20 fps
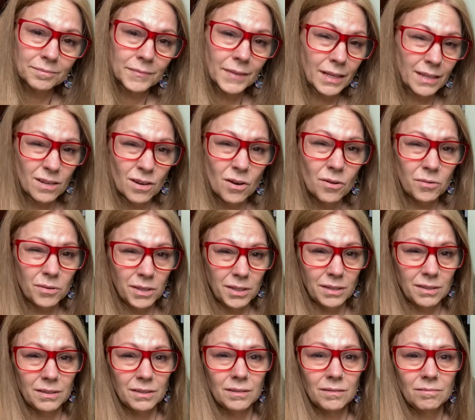They know
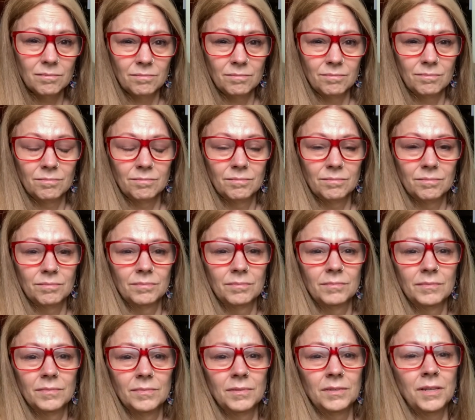it.
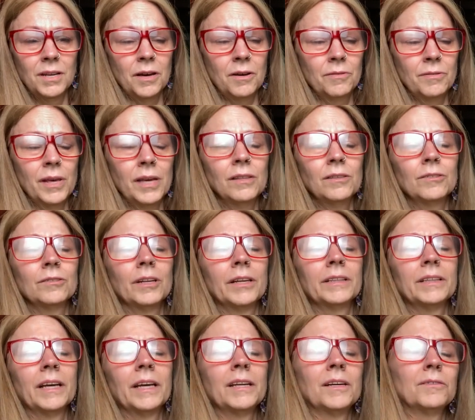No, they look
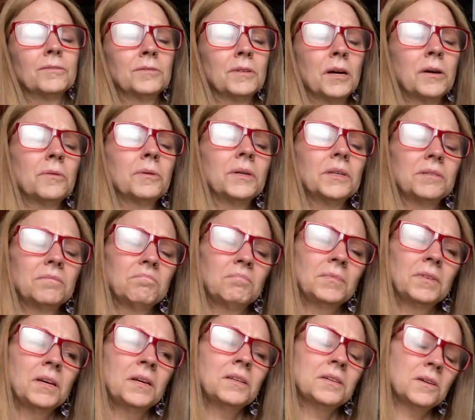like they don't know it.
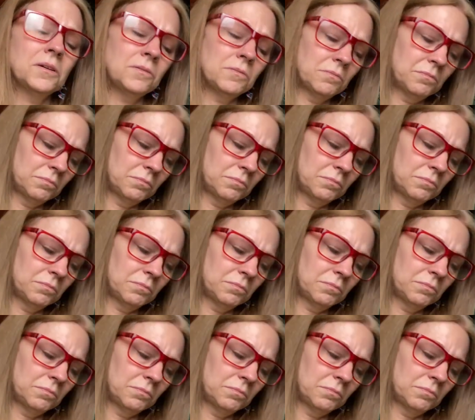No, no.